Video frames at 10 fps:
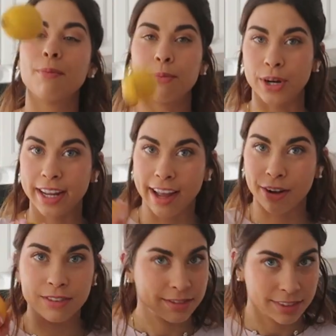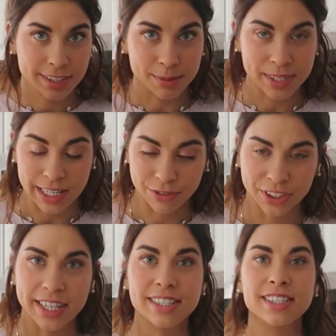bringing out some
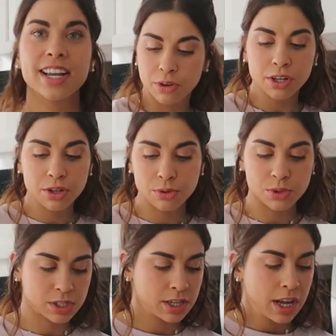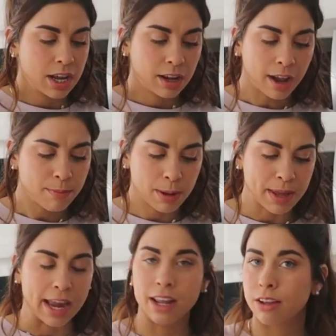zestfulness. You can use kind of
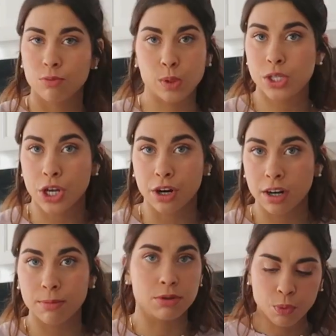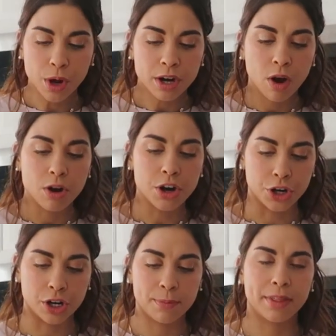maybe any woodsy herb. You want an
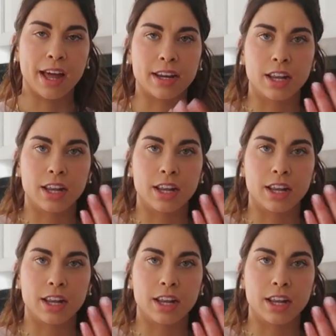herb that